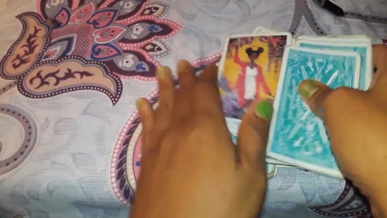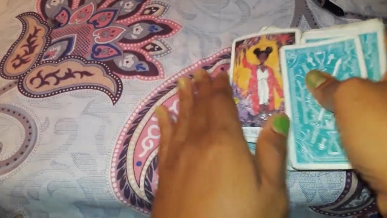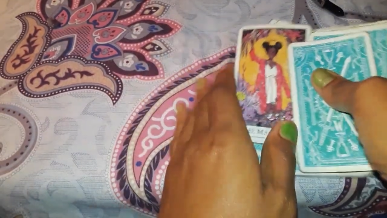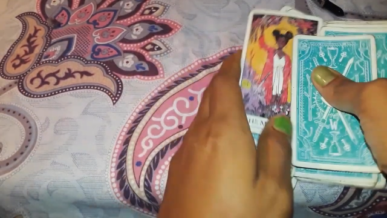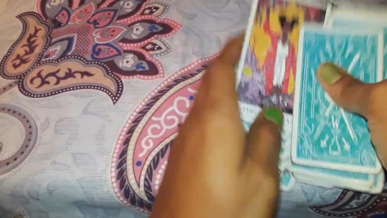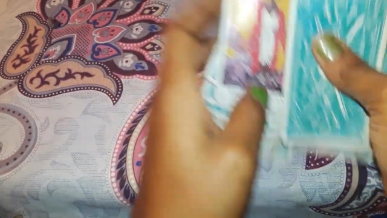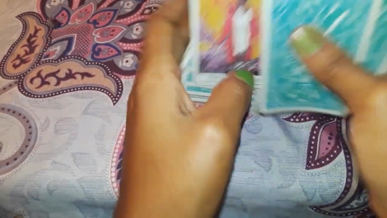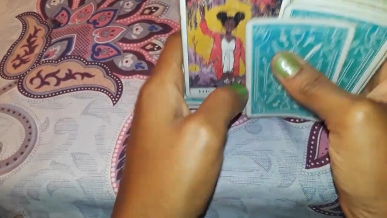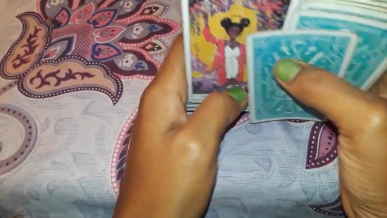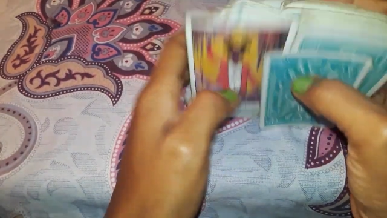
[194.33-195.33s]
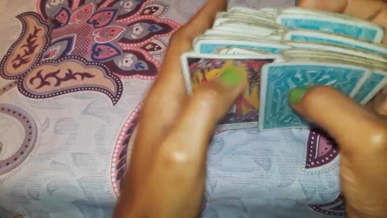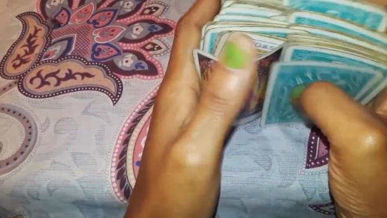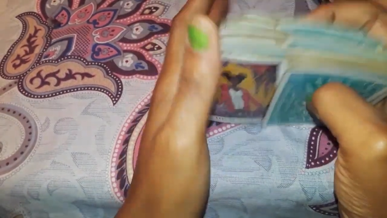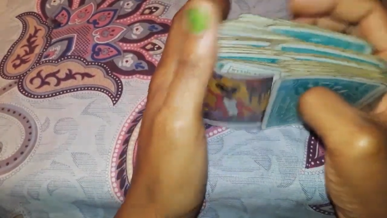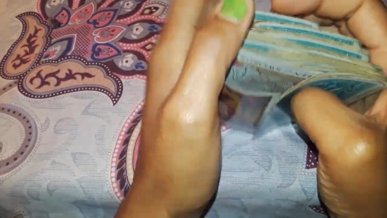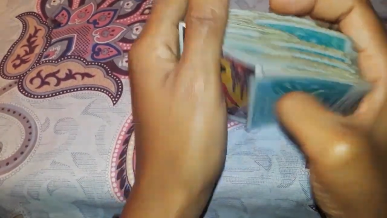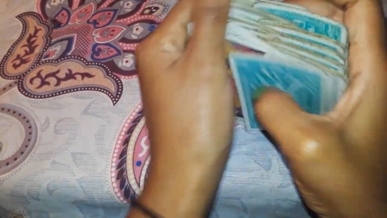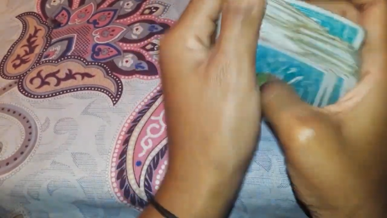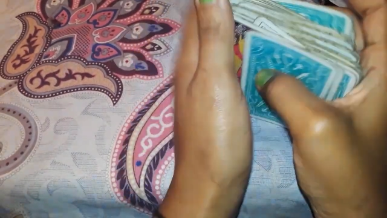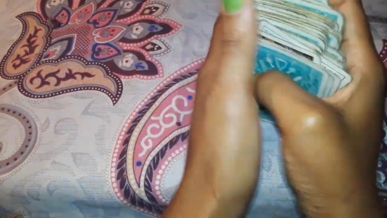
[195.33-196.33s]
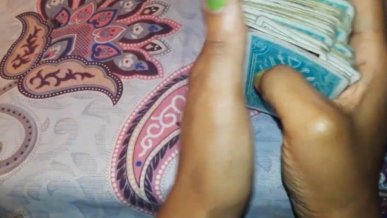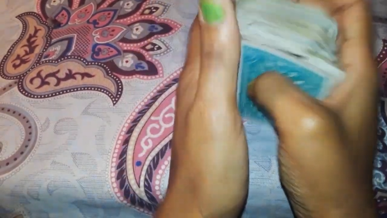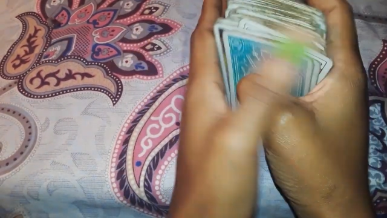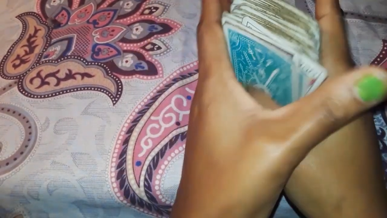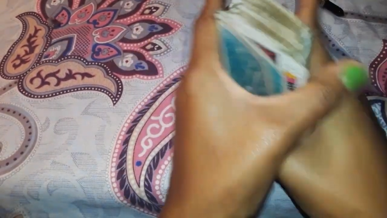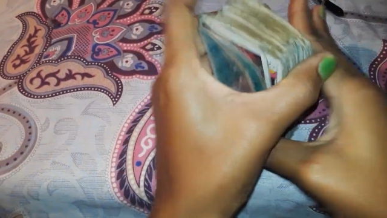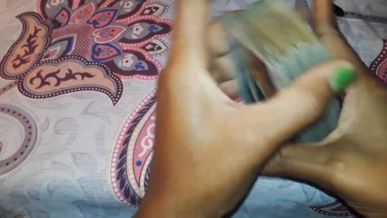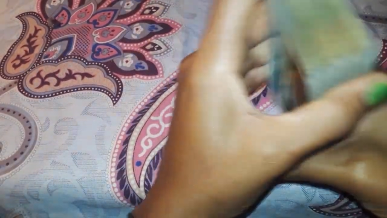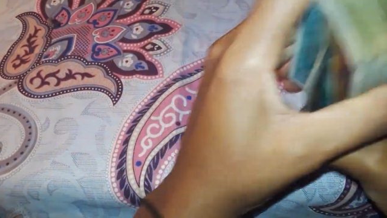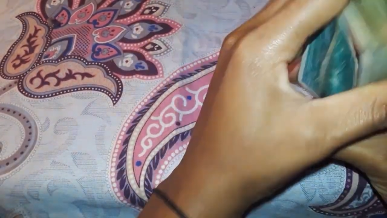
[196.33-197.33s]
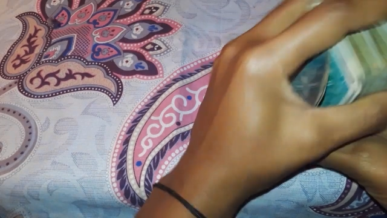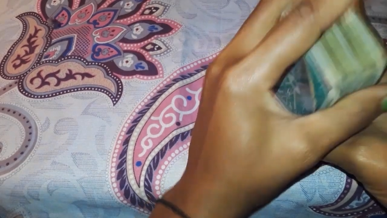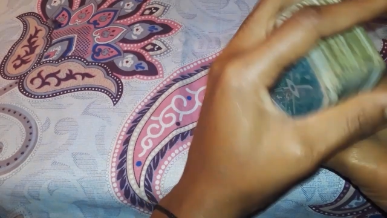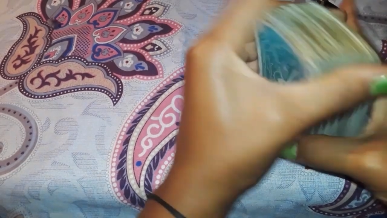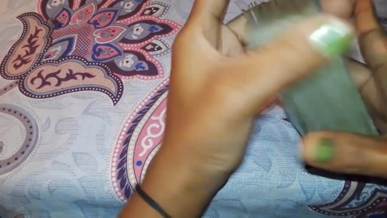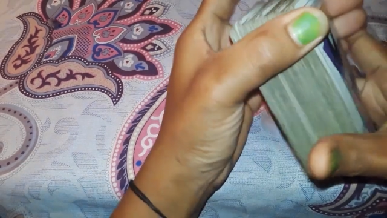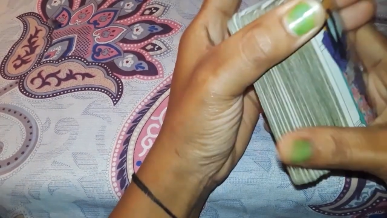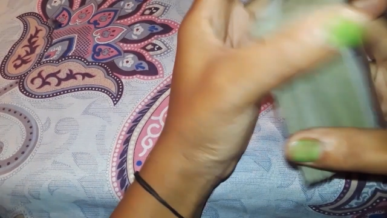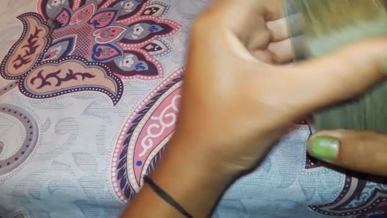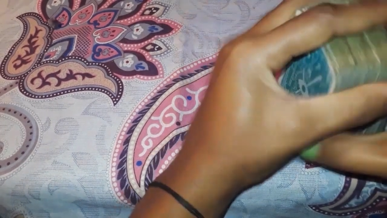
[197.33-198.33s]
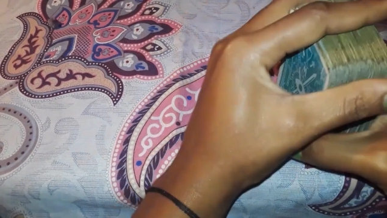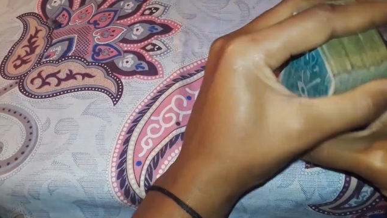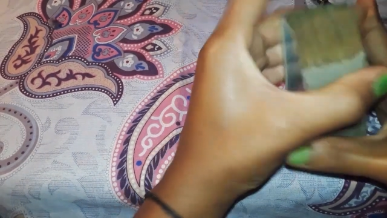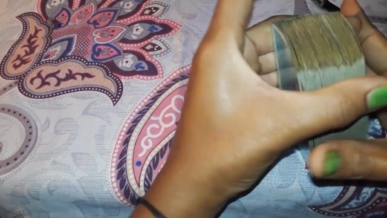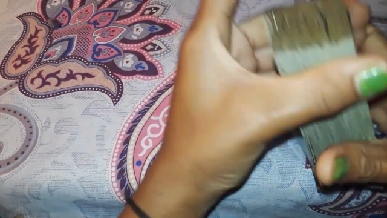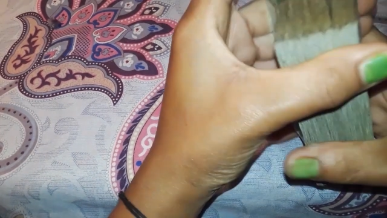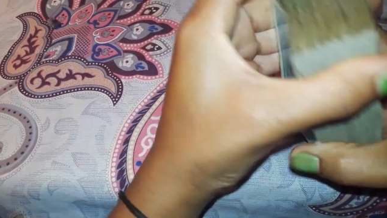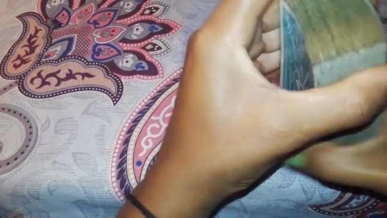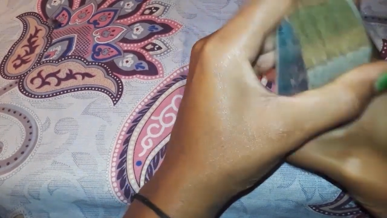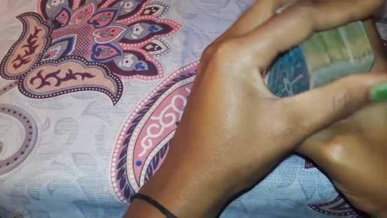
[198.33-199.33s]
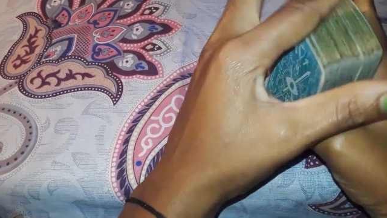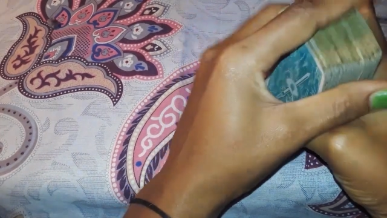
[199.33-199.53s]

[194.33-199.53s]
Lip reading: No face is visible, so there are no lips to read.